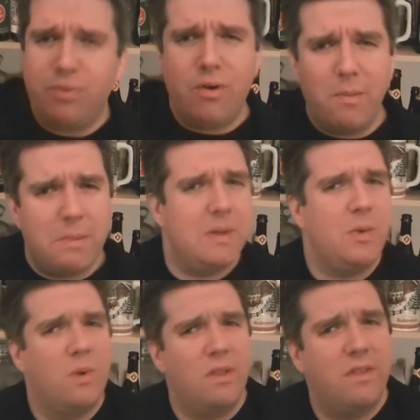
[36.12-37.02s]
probably
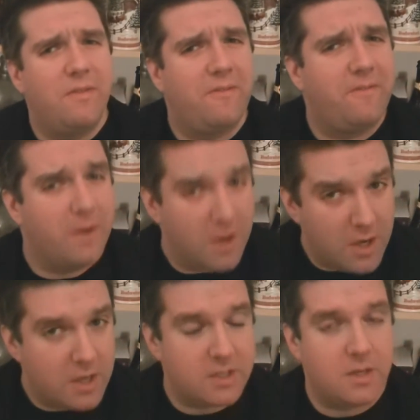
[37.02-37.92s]
one of the
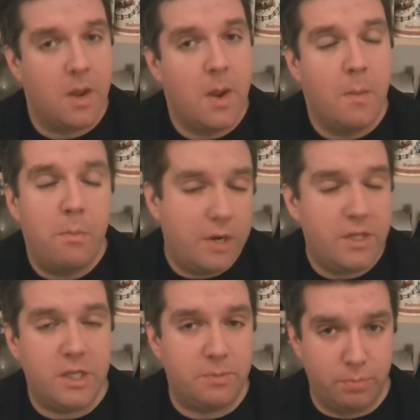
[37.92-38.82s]
first
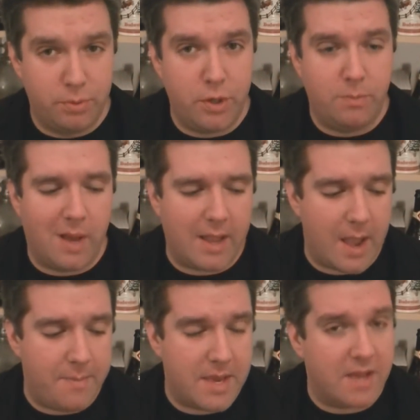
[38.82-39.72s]
British brewed Black
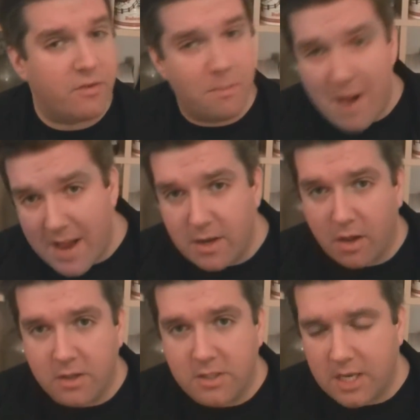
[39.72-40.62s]
IPAs, from my
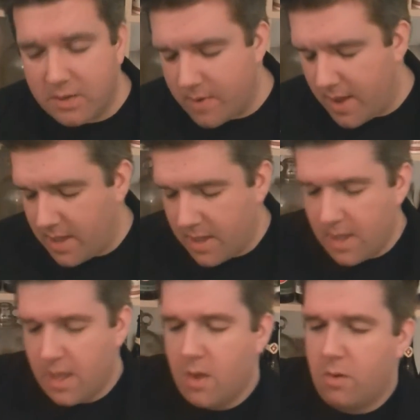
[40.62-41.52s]
knowledge anyway,
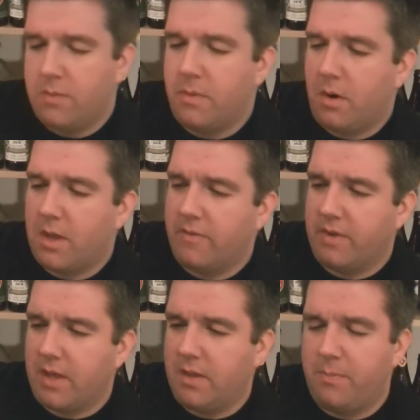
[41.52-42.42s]
the more kind of
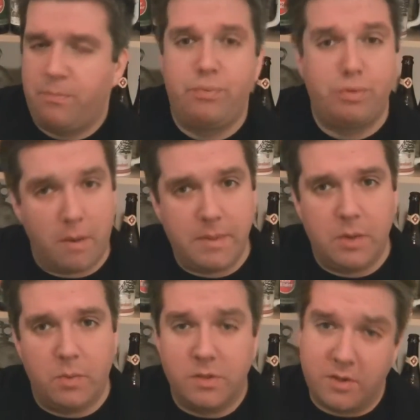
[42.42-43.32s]
like
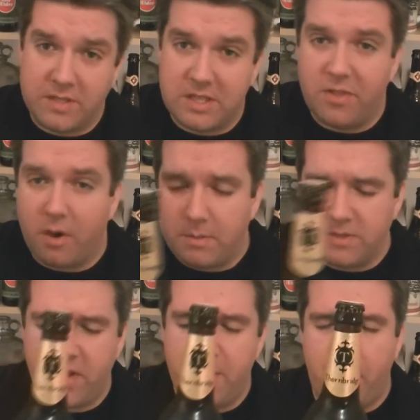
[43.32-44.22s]
prominent ones. Obviously Thornbridge,
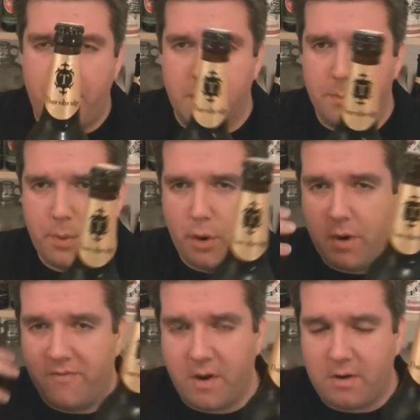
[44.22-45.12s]
very popular
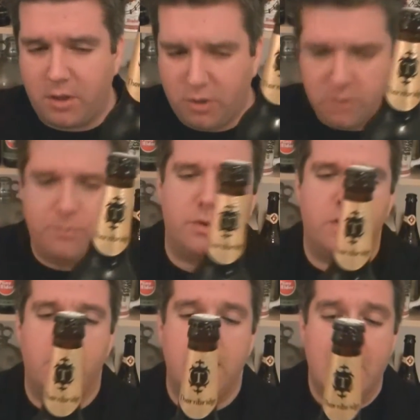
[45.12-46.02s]
brewery, very good
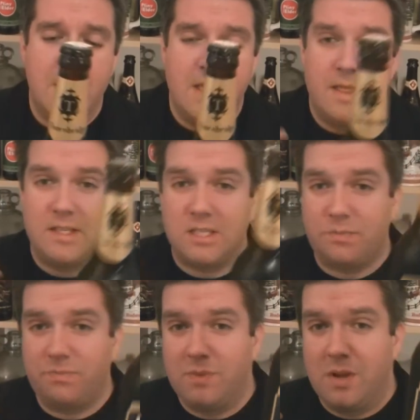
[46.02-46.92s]
brewery. This is
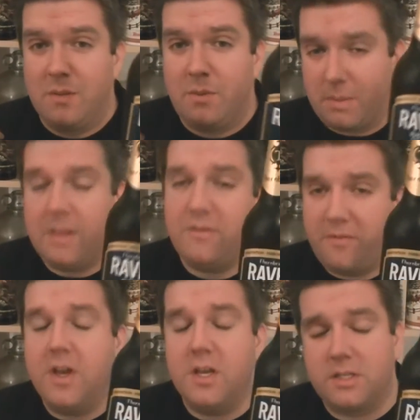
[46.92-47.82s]
probably the
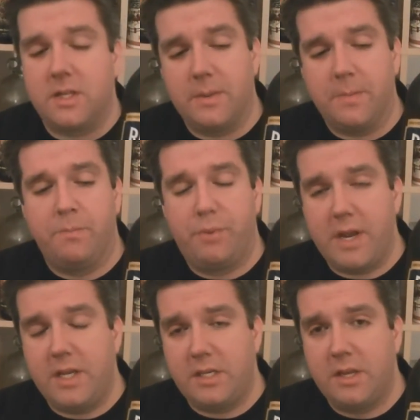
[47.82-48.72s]
first
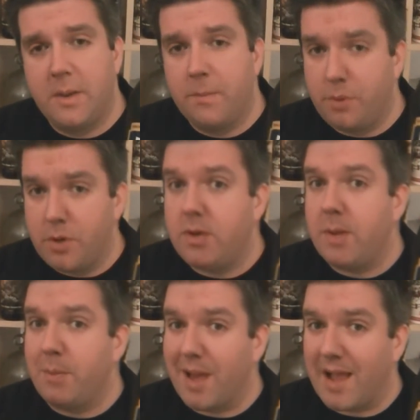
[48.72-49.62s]
British brewed
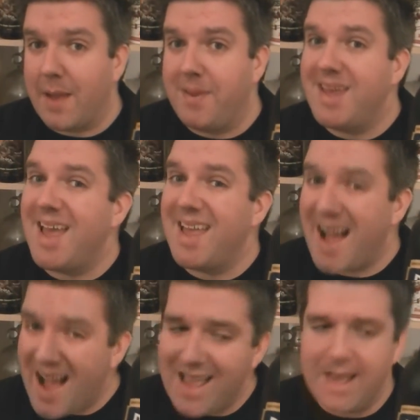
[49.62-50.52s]
Black IPA
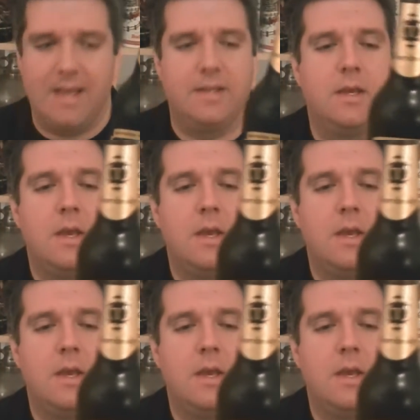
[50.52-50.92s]
I had.